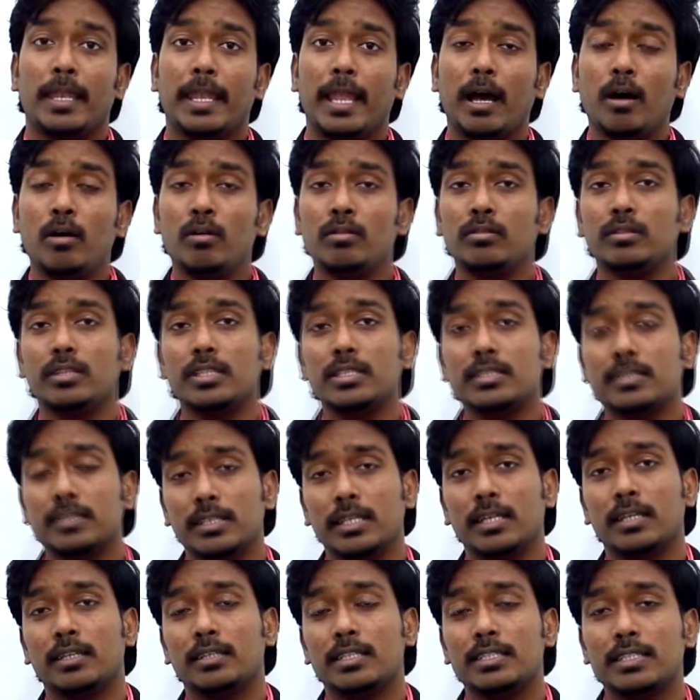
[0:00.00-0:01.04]
Now these
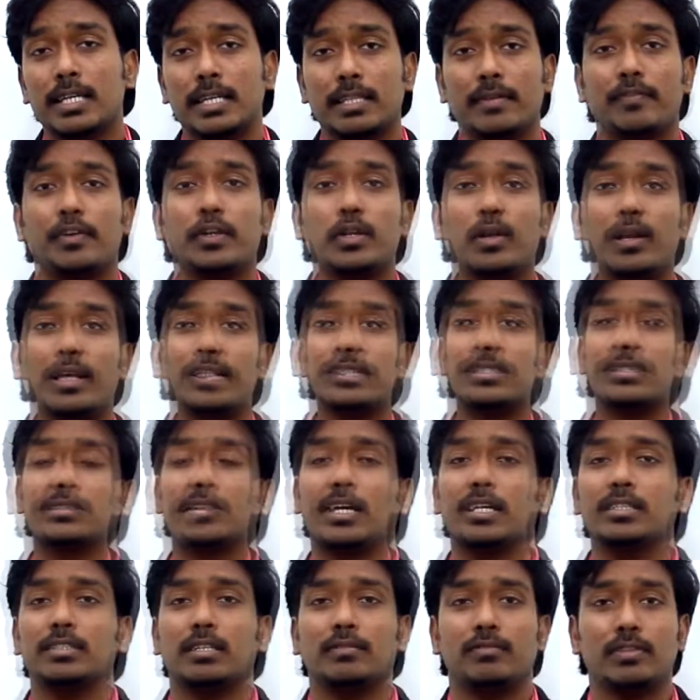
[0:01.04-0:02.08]
are the video lectures
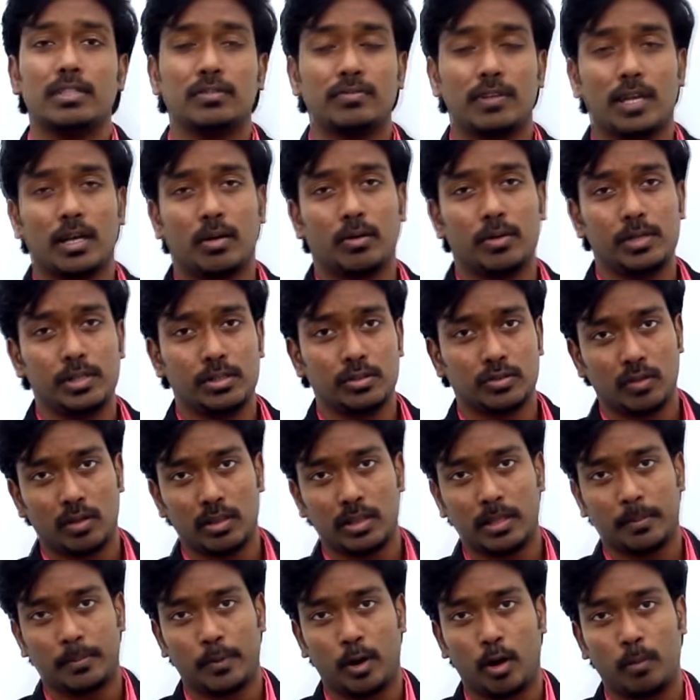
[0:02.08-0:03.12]
guys in which we are going to
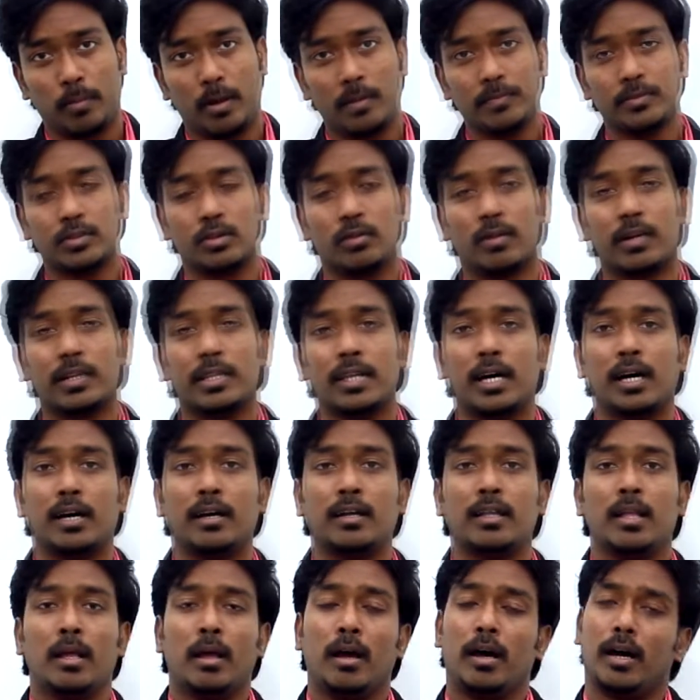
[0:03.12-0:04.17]
solve the problems over the
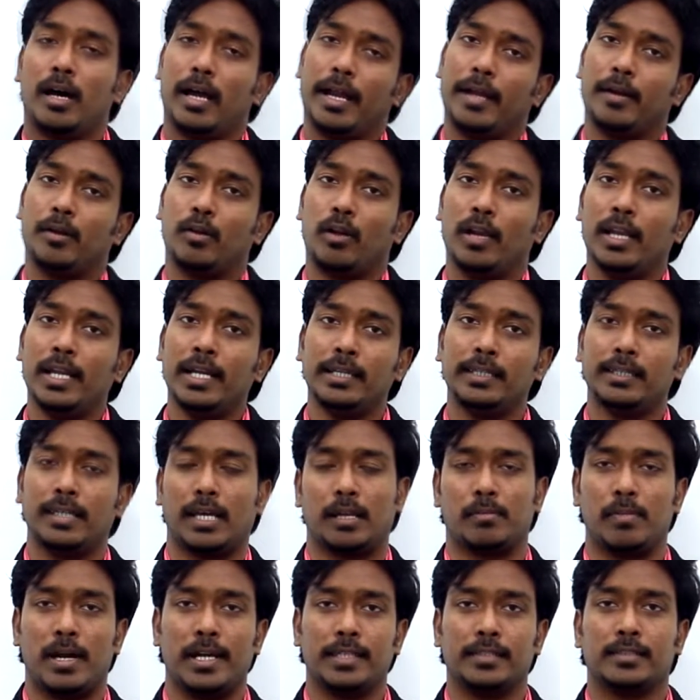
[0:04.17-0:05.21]
hydraulic
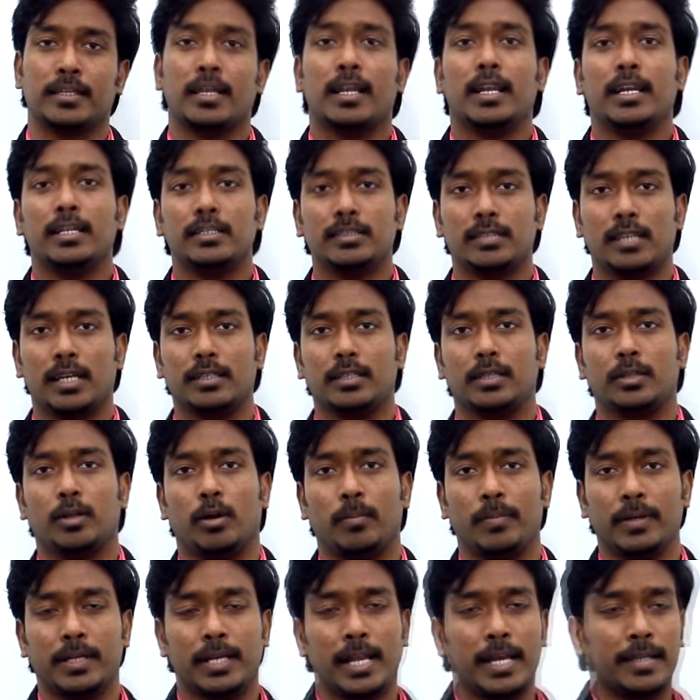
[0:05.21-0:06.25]
turbines. Let's start the
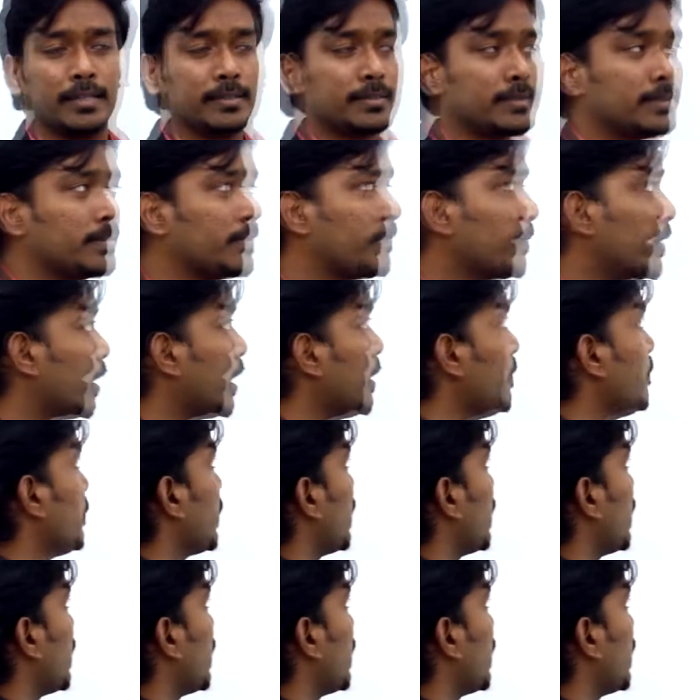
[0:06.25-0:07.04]
topic guys. Okay,